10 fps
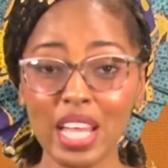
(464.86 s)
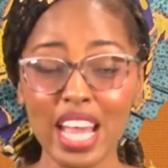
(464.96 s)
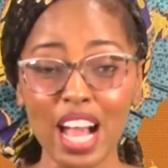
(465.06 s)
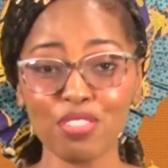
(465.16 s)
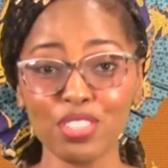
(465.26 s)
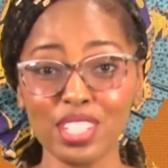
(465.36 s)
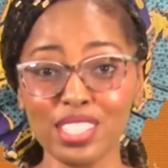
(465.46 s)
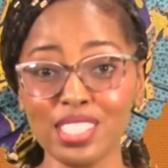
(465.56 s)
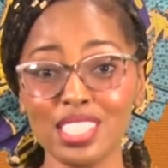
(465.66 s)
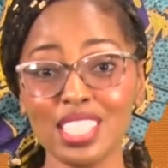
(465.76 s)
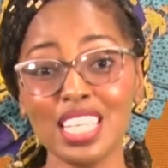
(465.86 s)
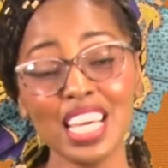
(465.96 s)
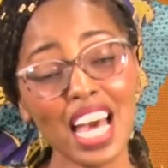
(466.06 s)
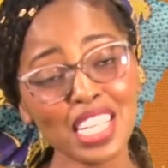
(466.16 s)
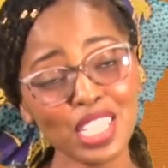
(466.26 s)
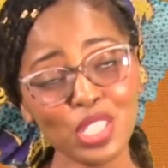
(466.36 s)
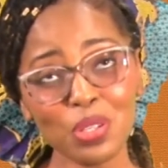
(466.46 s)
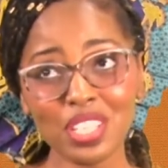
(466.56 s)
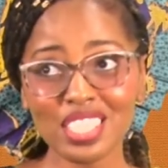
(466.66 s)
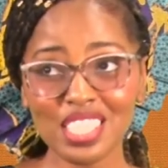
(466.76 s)
by the Africans. And as you
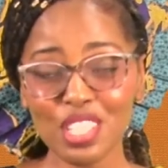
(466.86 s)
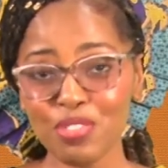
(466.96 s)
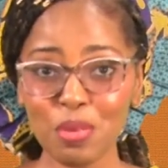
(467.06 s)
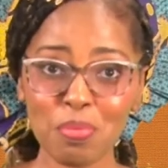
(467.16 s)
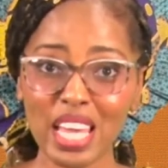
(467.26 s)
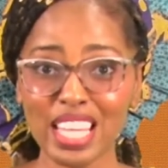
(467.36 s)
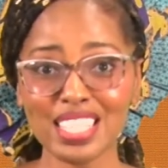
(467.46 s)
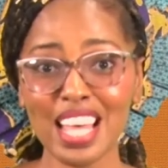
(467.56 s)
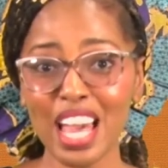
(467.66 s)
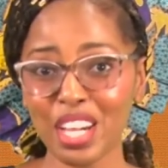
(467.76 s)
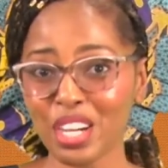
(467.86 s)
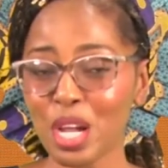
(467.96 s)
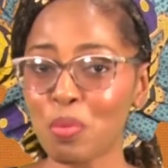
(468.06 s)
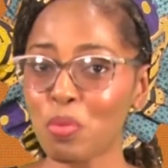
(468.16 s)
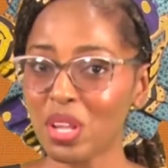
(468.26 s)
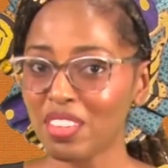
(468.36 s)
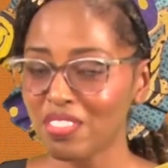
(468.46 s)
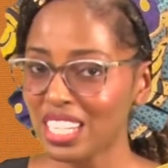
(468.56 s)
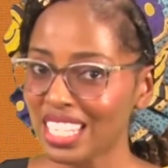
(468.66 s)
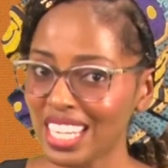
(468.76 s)
can see from my attire, I'm well
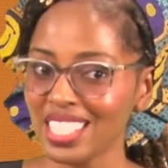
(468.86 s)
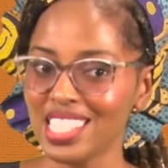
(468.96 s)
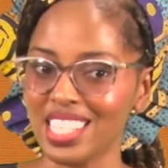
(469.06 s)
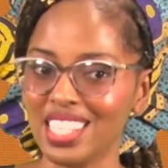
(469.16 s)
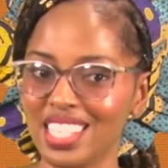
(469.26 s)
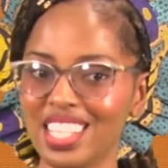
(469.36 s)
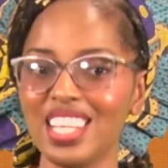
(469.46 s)
affiliated.